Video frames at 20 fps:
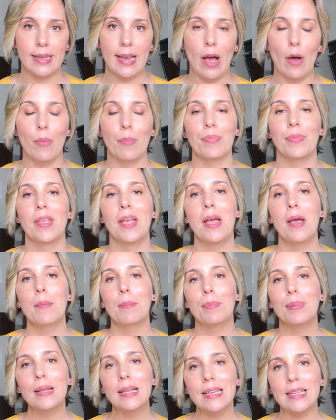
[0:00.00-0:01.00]
Now,
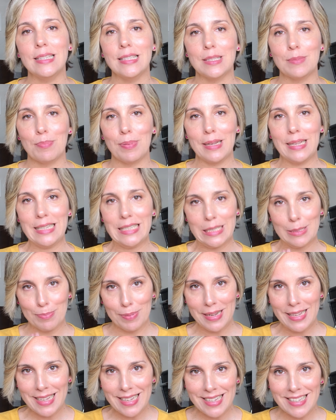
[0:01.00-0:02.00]
please, please,
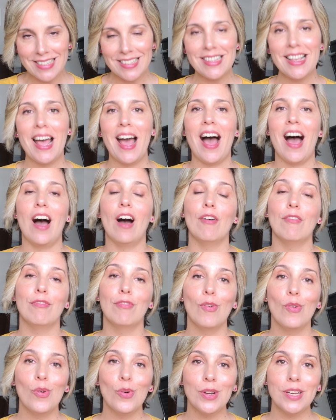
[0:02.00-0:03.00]
please
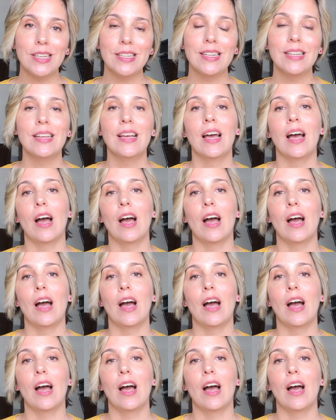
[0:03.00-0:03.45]
avoid